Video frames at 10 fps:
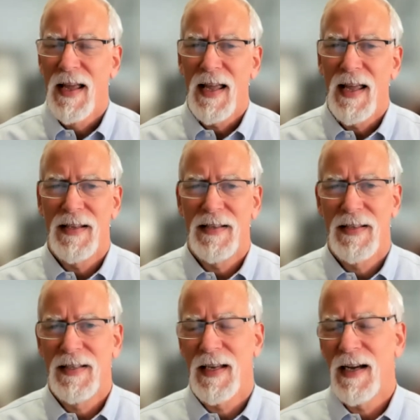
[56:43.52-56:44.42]

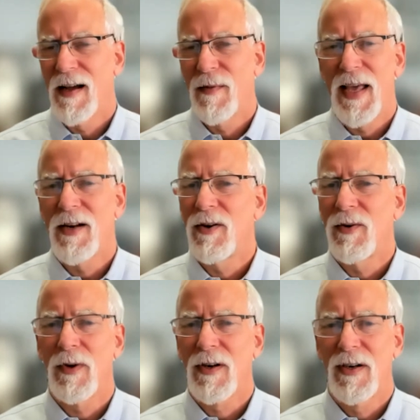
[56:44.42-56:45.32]
is uh, they
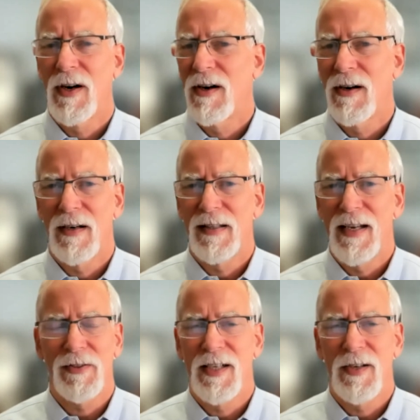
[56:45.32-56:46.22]
don't recur, they
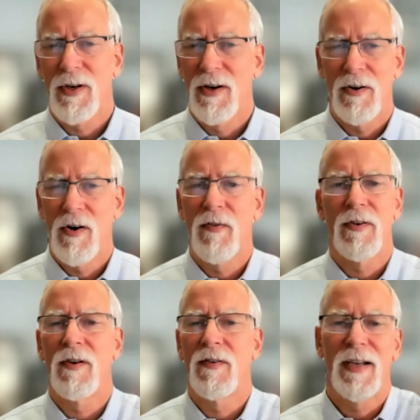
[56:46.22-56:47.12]
don't tend to recur over
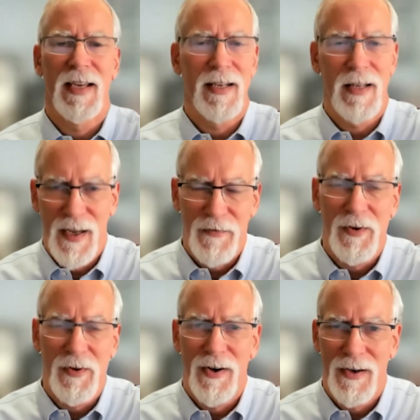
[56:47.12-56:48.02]
and over again
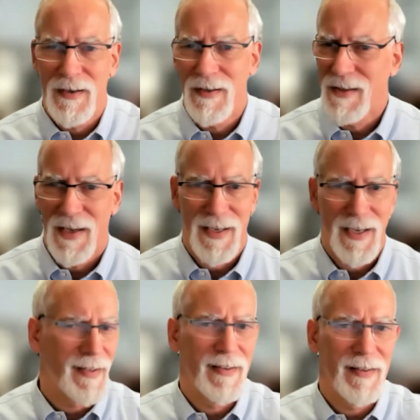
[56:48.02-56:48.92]
lifelong like,
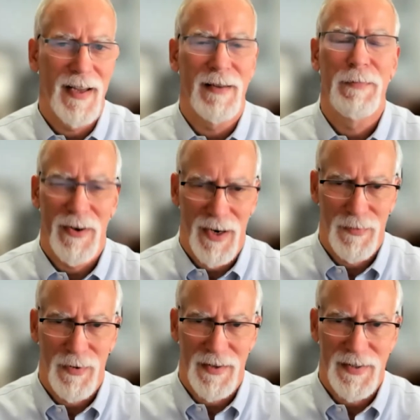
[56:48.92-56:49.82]
like periodic
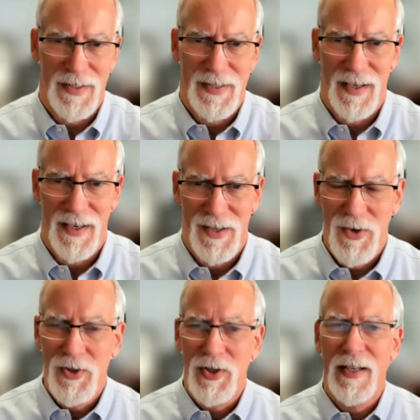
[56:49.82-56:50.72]
paralysis done.
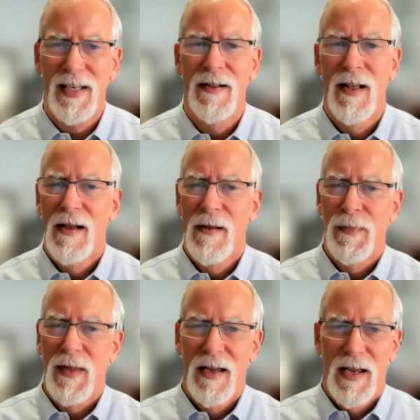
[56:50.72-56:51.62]
Usually
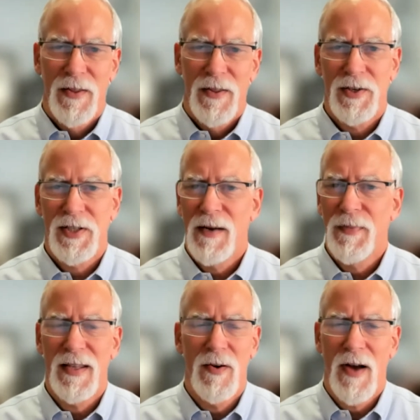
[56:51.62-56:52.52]
there's
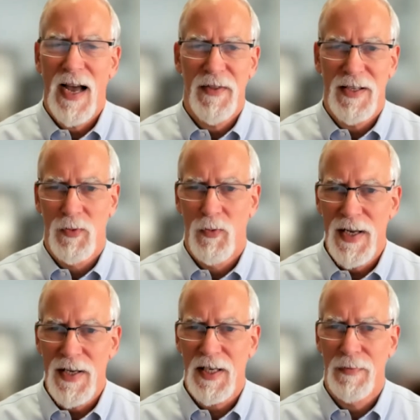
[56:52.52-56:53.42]
something you have this
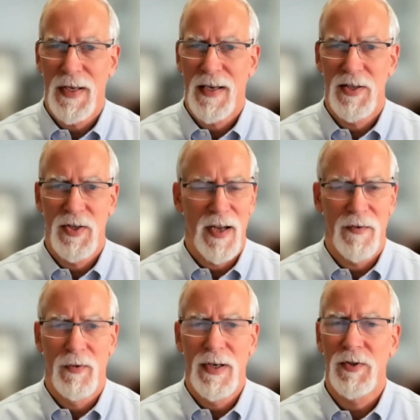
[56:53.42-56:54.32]
risk because you
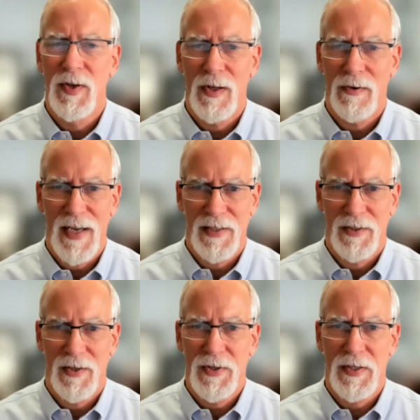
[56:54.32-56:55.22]
have renal tubular
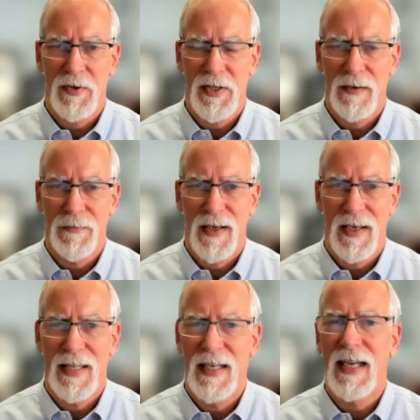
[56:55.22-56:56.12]
acidosis or
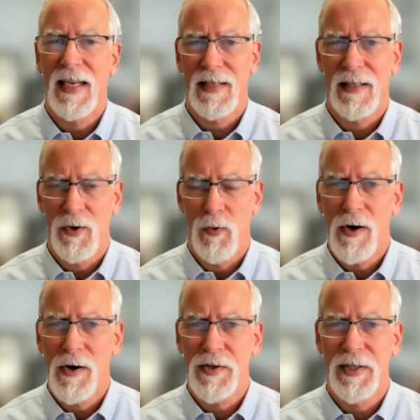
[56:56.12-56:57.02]
something, and then it gets a little
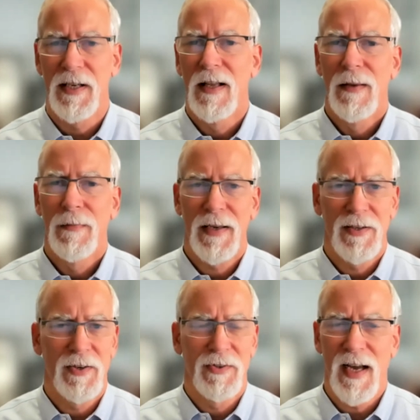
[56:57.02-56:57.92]
worse
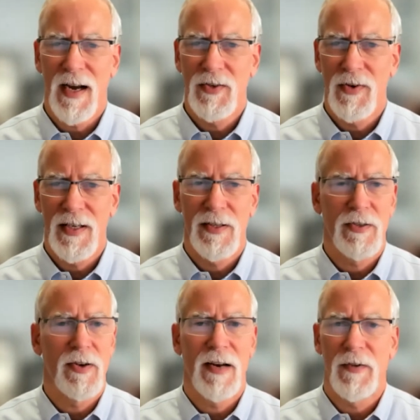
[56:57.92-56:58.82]
because you're dehydrated or
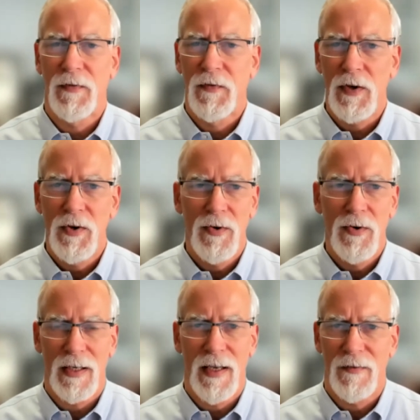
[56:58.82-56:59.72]
you have the flu
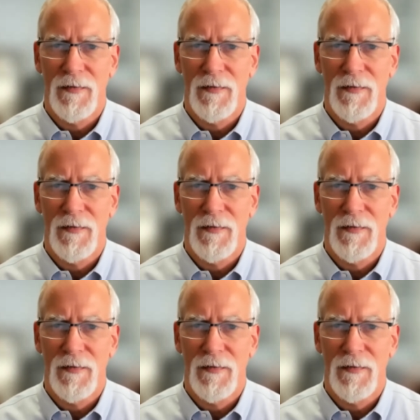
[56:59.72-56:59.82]
and a lot of